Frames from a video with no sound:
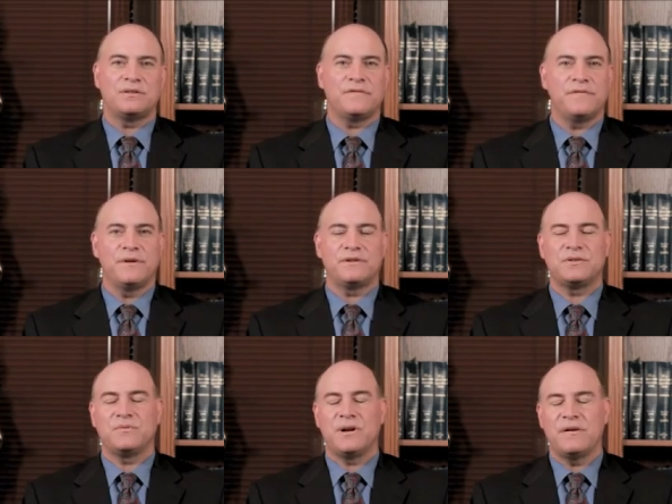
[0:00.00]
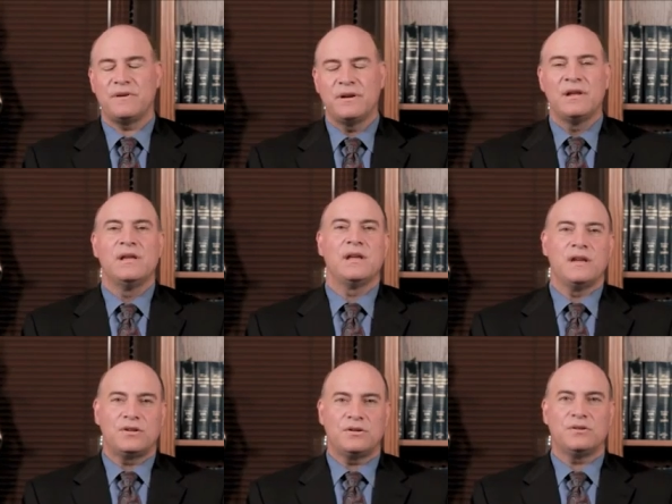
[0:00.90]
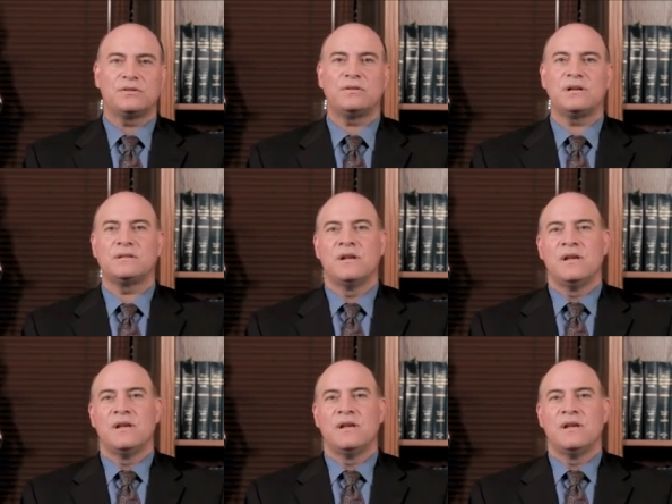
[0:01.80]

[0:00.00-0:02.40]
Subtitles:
to your furniture, whatever, into your trust.